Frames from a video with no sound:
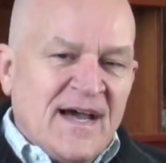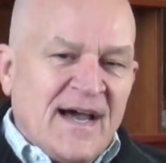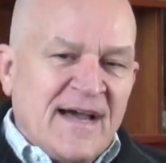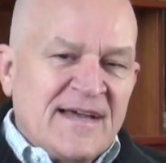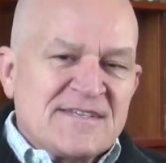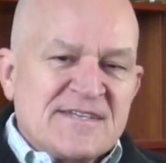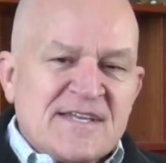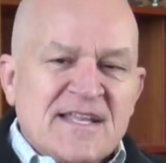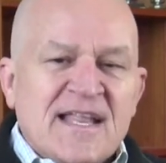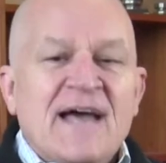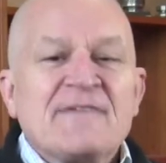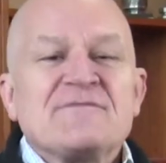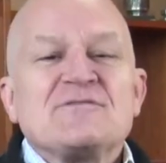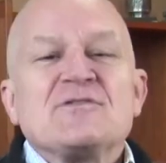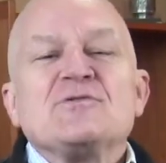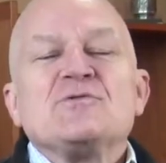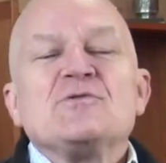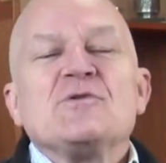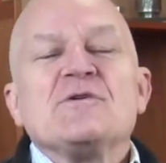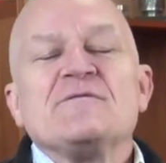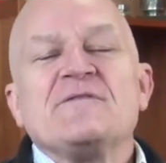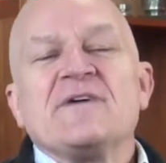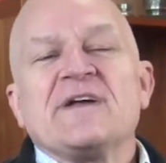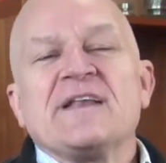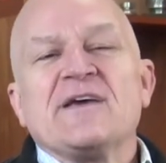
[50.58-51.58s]
I said, I have to
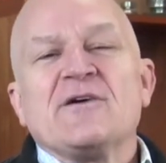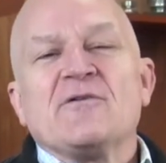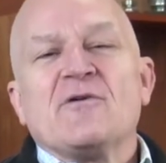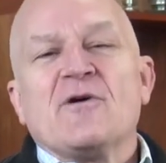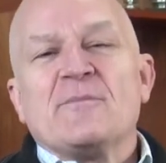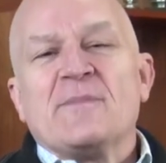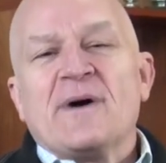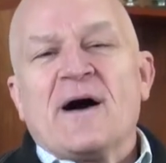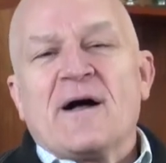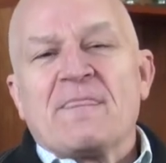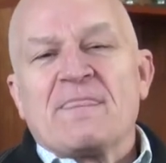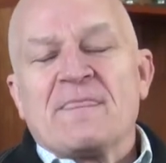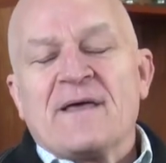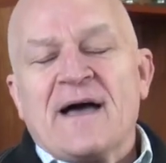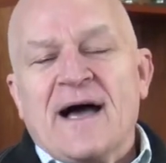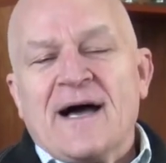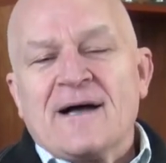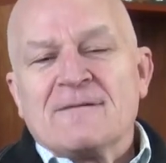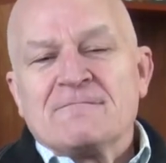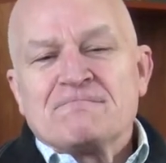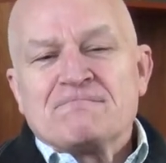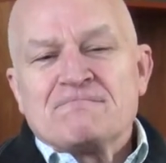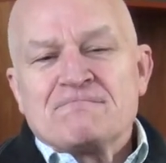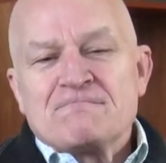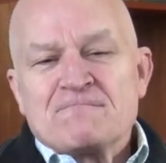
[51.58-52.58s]
do a video about
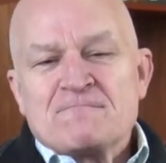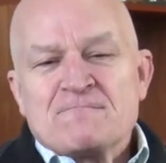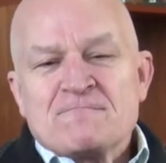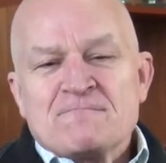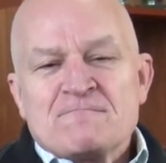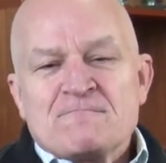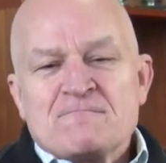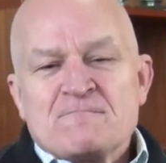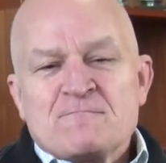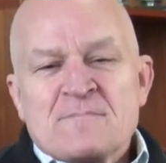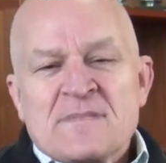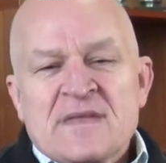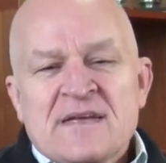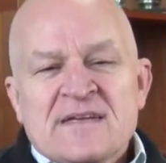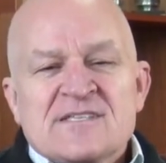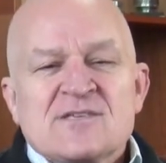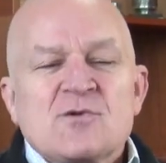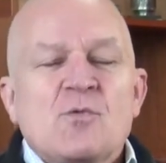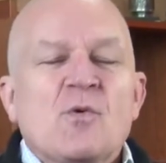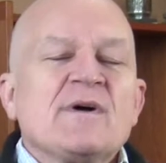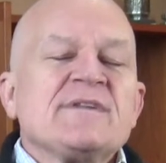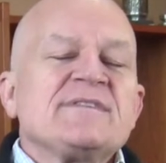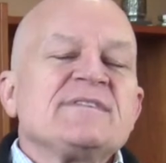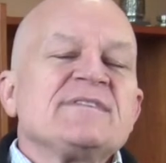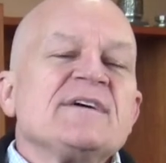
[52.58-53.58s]
that. So
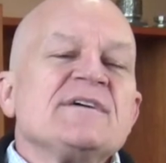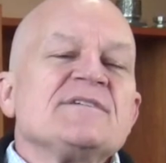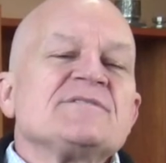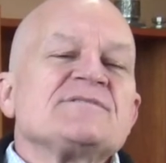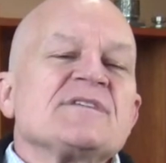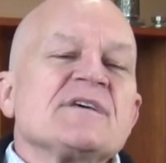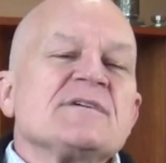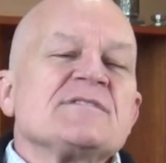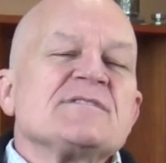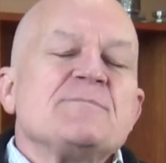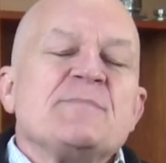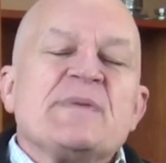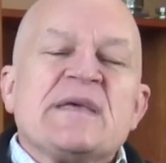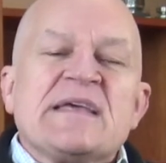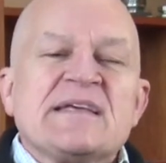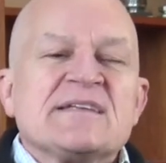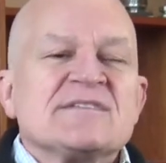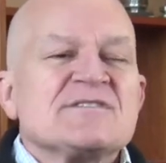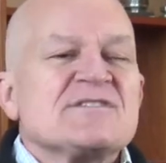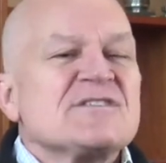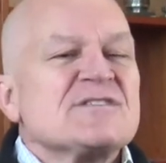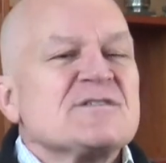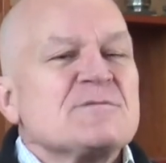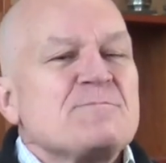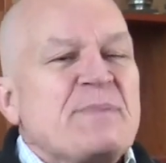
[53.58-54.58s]
what does being
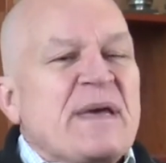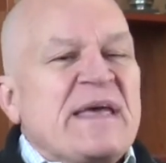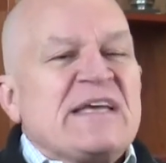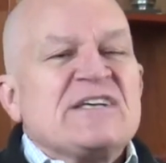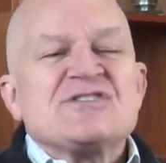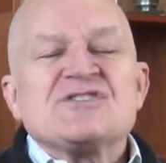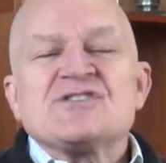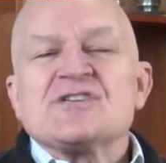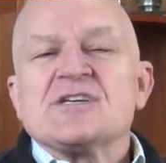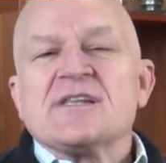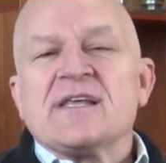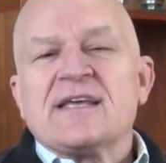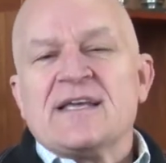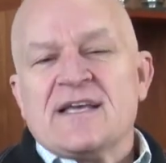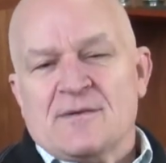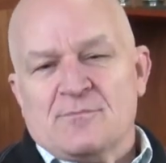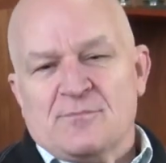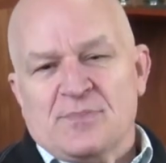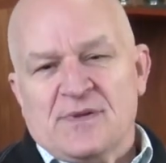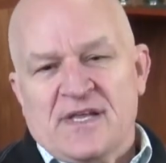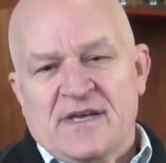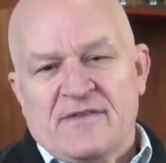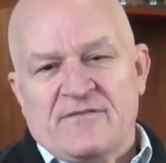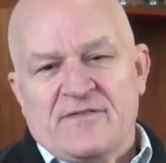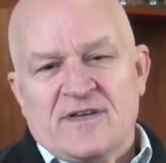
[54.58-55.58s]
spatially
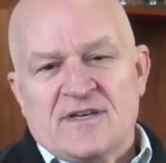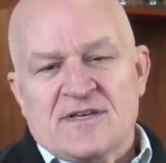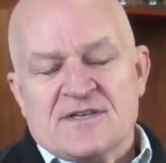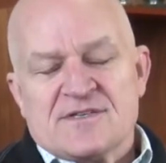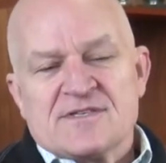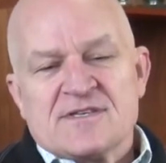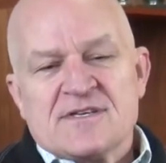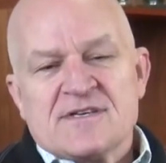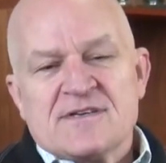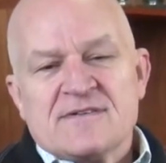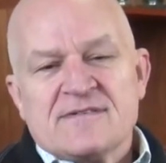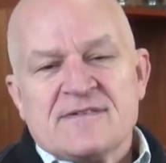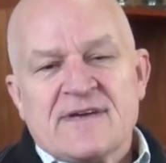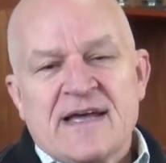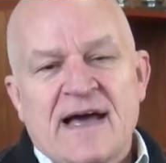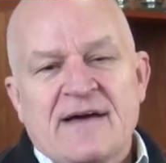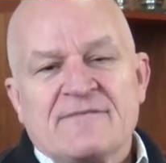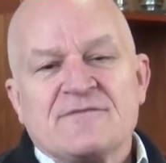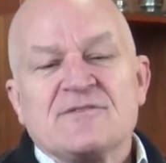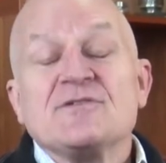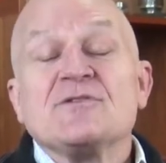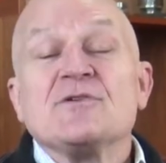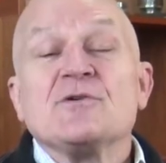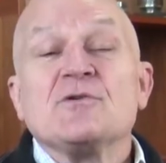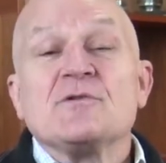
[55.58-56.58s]
oblivious
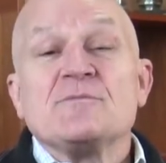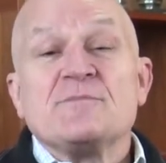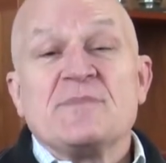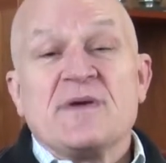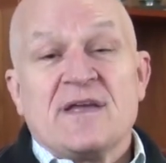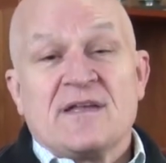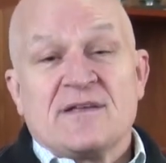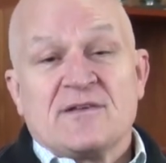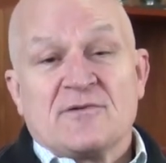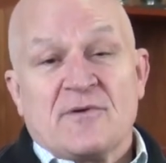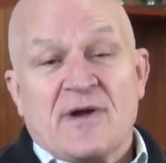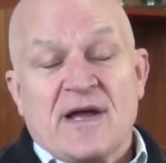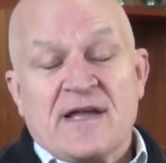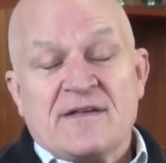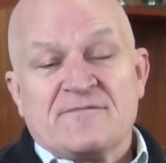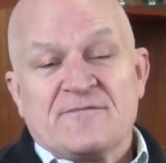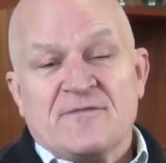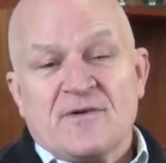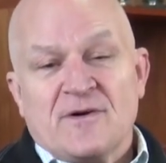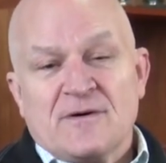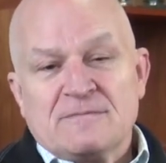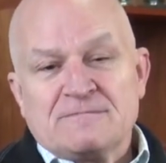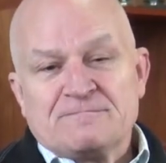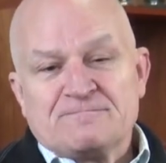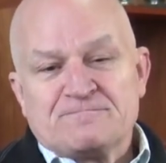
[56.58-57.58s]
have to do with being
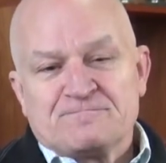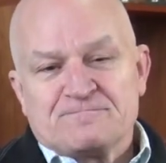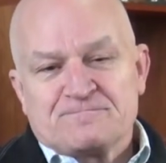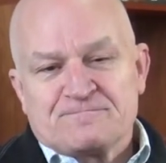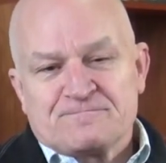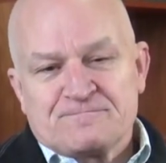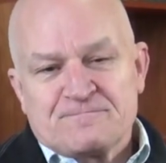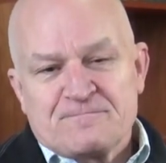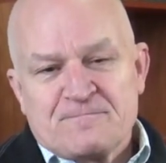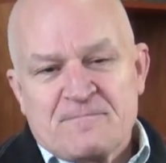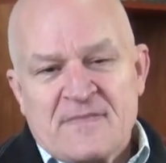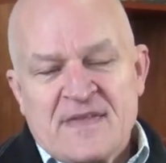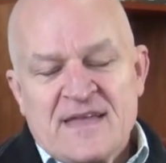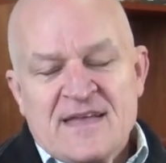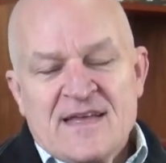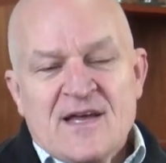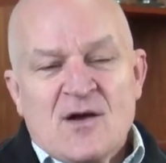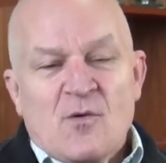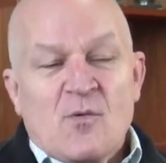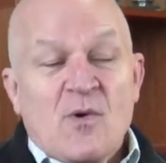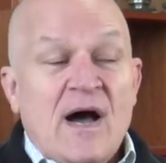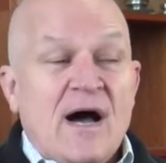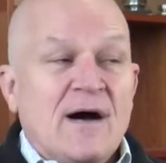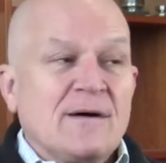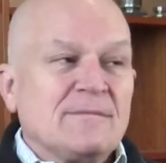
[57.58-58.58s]
grateful?
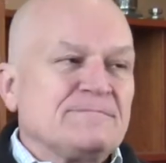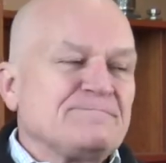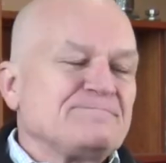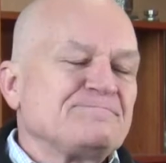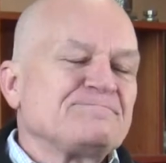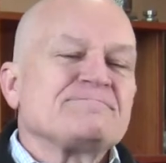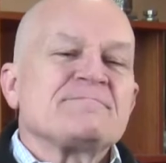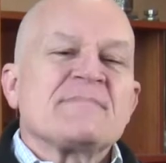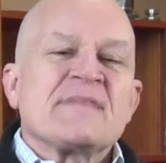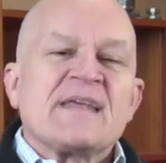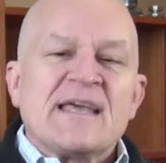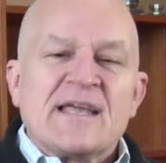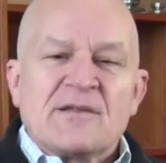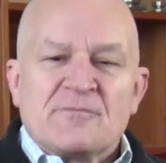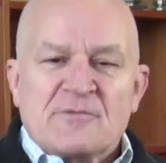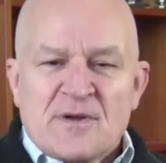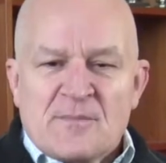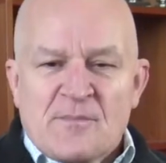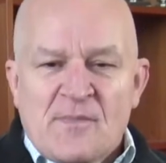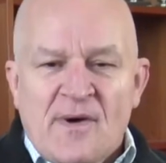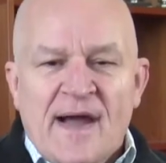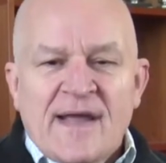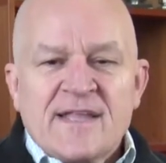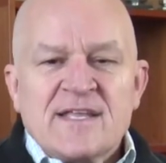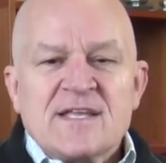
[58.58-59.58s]
Well, it
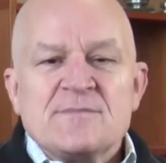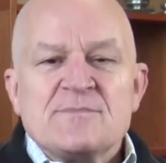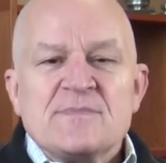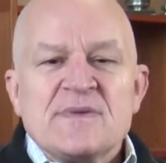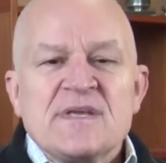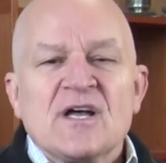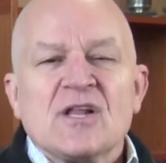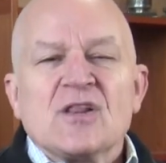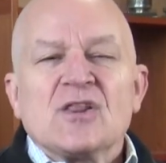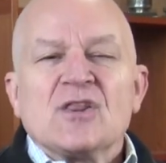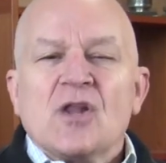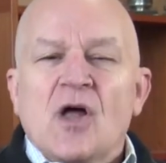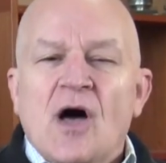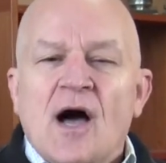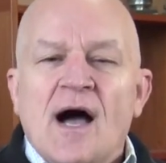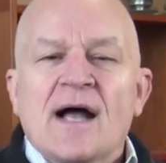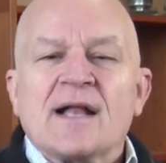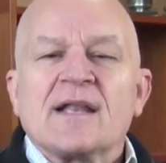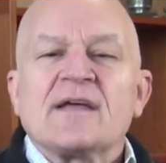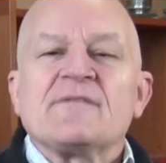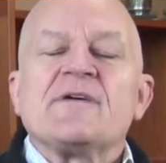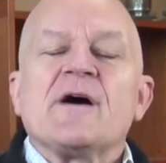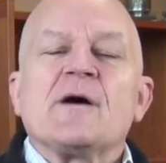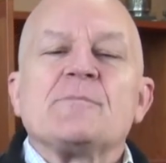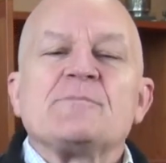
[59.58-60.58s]
reminded me a lot
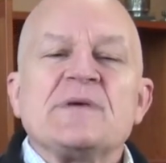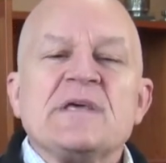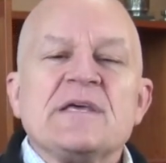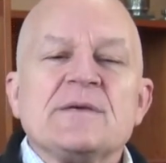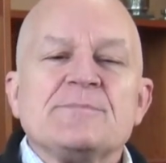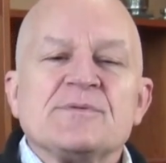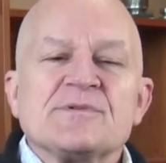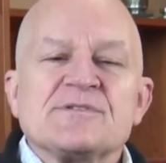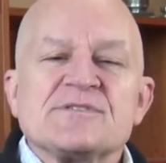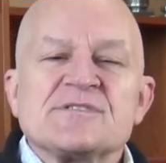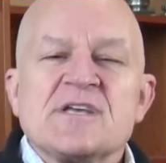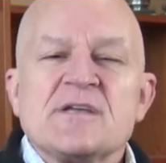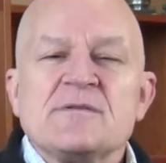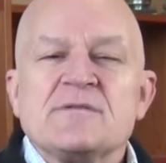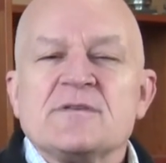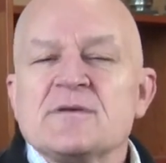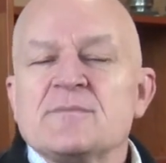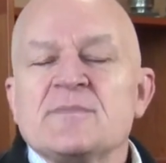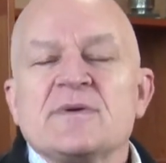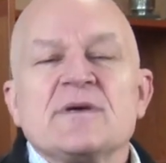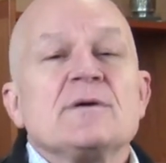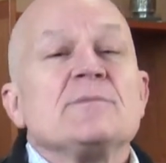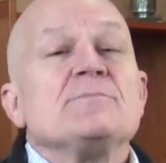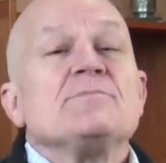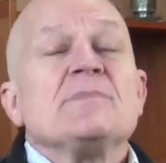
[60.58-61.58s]
of how people seem to
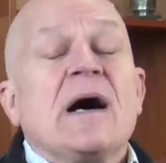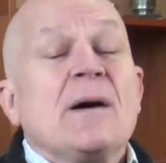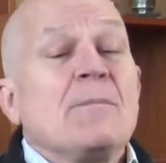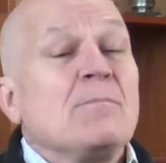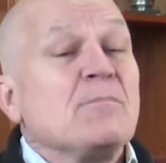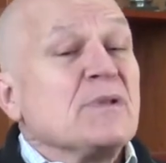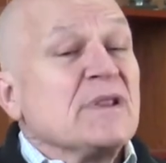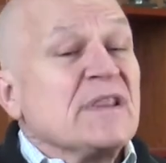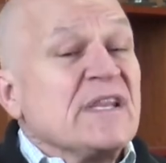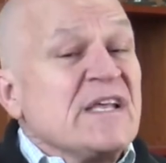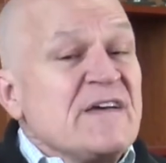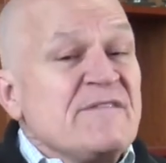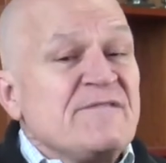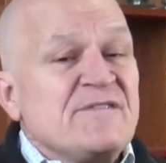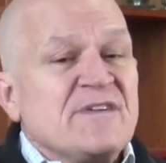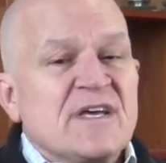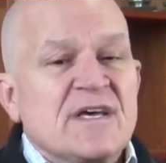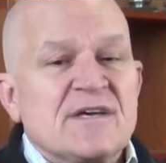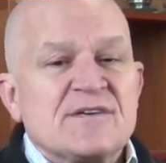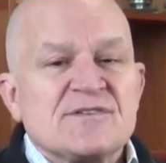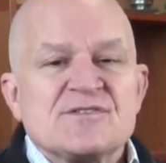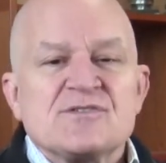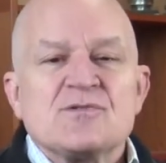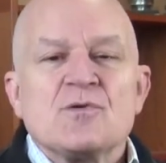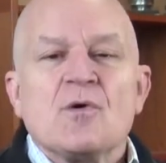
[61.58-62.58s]
be
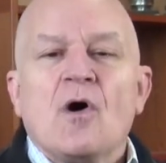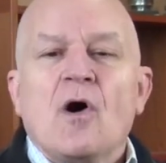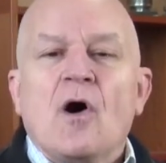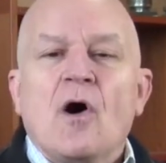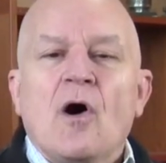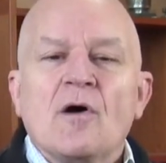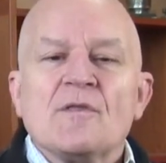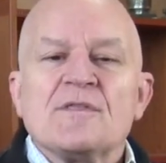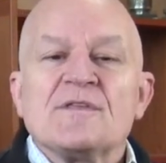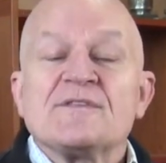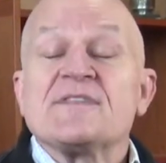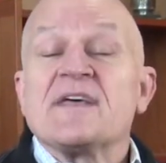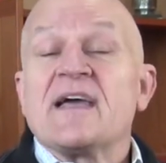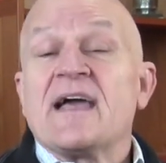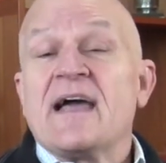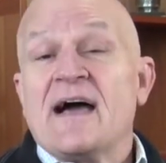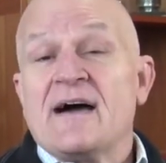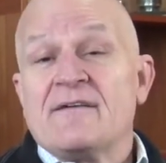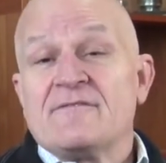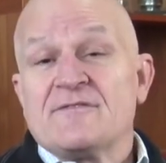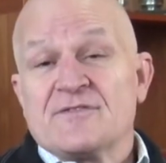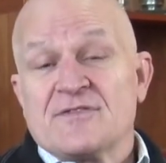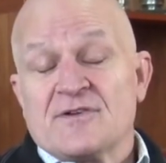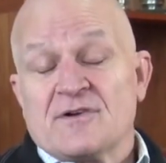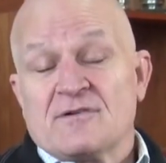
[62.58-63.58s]
oblivious to all that they
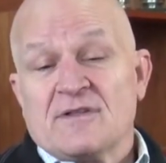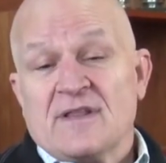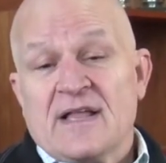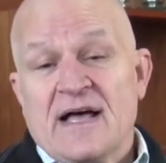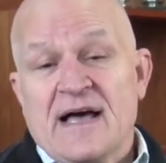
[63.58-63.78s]
have in their